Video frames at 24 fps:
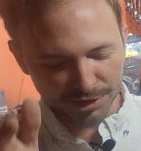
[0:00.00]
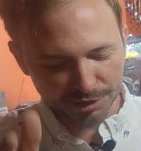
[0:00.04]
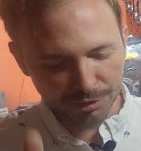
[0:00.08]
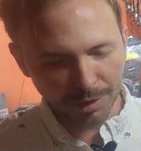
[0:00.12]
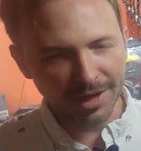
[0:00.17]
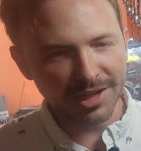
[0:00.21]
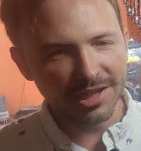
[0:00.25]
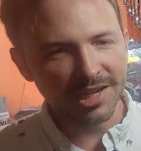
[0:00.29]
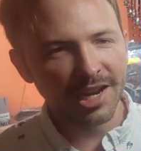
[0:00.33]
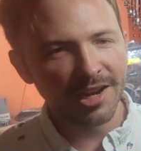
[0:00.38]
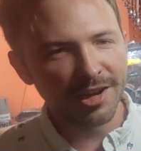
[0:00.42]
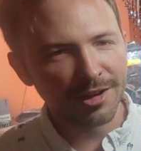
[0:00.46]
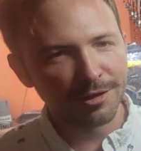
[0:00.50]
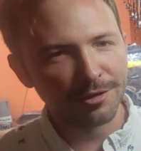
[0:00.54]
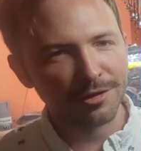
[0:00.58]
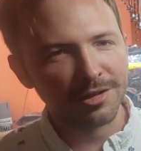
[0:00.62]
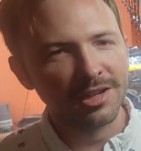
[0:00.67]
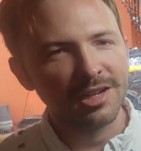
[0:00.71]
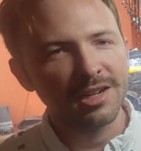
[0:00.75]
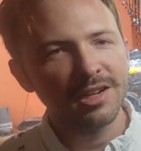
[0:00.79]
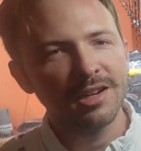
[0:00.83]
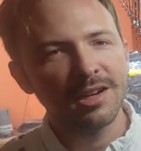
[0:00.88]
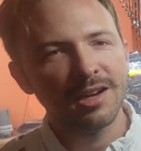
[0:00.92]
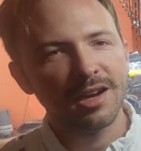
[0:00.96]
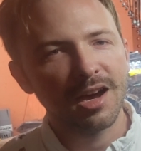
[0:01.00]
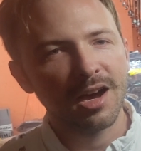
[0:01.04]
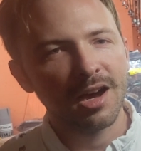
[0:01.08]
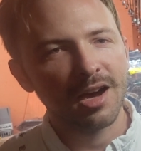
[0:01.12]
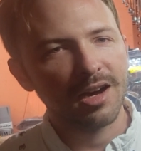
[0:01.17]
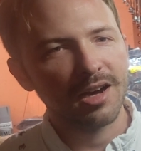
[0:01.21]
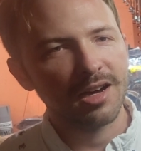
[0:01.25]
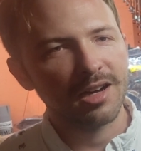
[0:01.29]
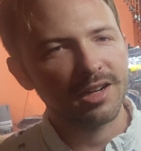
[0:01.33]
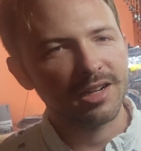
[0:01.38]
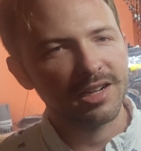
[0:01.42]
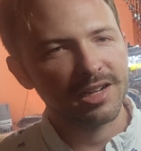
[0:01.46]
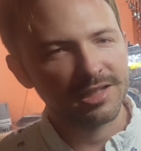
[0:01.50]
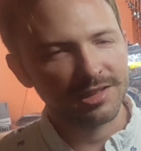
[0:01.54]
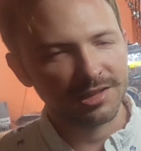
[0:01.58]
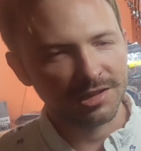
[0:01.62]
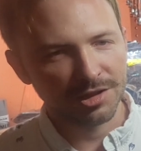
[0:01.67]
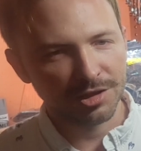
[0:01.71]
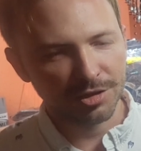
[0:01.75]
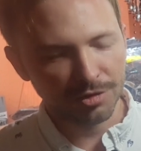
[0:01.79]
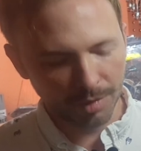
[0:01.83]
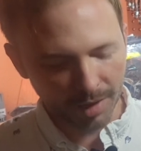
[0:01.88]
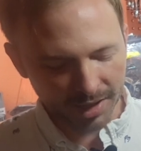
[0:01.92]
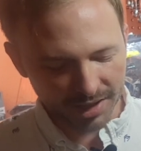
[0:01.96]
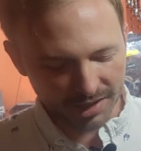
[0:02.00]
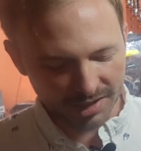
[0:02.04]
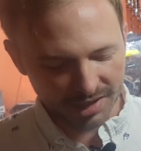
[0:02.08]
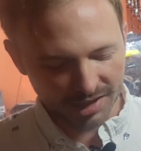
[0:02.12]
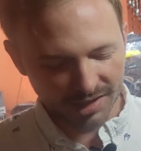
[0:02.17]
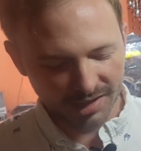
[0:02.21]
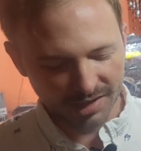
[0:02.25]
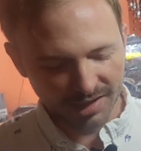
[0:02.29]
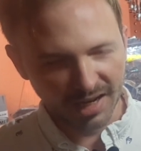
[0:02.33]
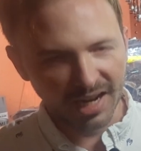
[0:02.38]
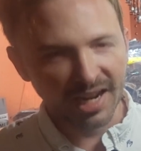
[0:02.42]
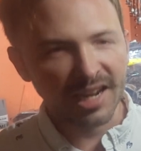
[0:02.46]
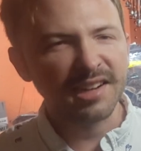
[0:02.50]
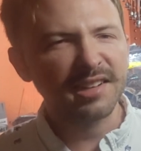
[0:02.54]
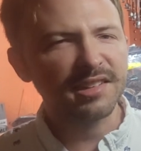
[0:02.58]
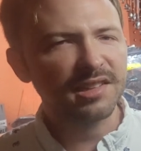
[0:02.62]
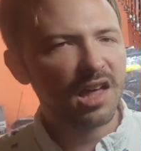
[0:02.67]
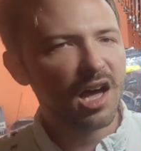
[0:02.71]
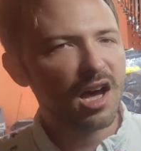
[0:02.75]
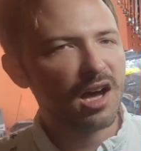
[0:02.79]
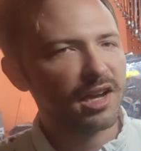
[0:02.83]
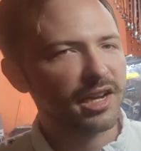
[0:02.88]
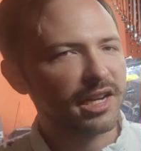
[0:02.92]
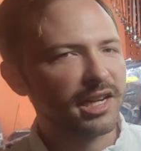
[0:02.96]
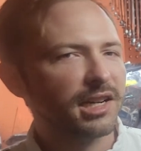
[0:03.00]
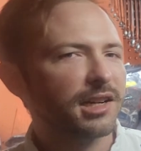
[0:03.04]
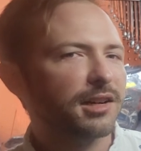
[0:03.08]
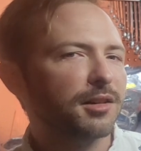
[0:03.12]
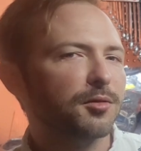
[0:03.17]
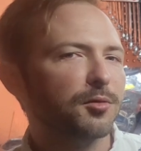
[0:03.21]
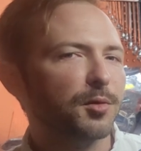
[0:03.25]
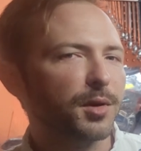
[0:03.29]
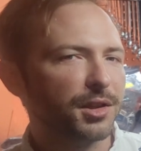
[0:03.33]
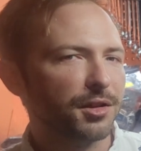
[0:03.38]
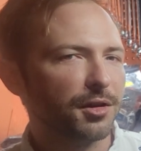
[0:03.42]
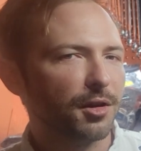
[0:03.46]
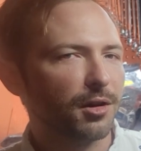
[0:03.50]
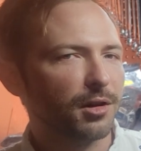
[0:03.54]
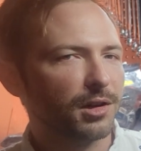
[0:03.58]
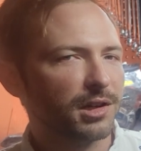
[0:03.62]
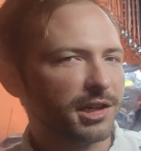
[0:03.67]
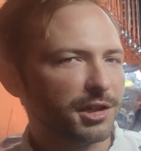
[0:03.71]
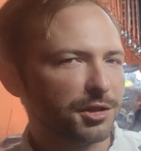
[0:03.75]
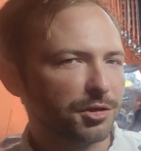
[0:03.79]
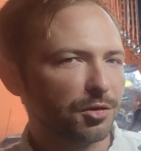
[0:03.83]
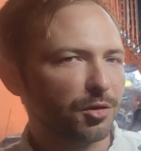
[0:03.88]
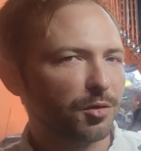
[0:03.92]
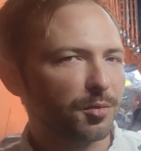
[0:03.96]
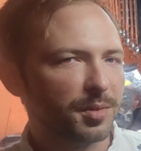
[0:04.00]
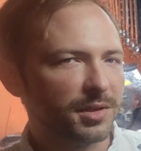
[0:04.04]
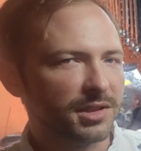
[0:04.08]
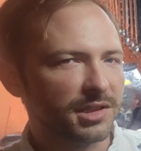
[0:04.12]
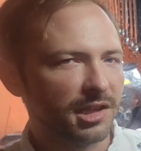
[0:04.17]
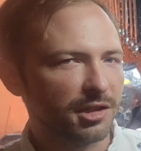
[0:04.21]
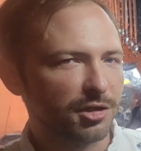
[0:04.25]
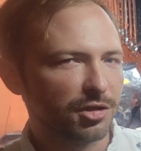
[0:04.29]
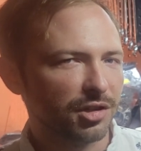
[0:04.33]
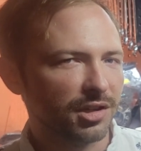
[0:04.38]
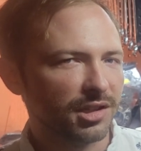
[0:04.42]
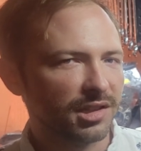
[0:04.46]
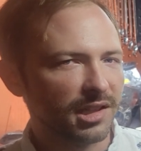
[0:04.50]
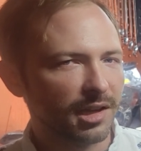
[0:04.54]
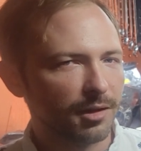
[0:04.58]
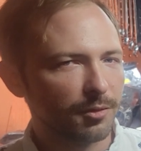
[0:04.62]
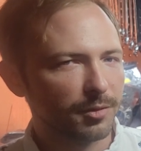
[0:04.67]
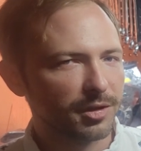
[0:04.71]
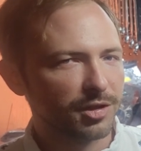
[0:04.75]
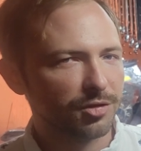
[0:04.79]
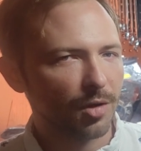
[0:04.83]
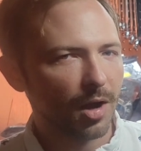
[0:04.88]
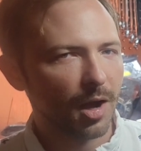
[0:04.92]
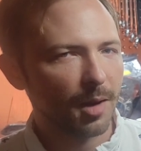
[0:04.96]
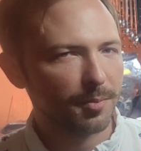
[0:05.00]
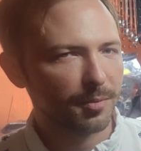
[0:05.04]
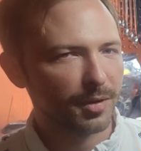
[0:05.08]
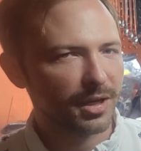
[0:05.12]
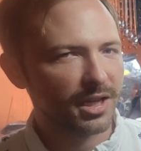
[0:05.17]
straight down and straight in line with our initial position that we drop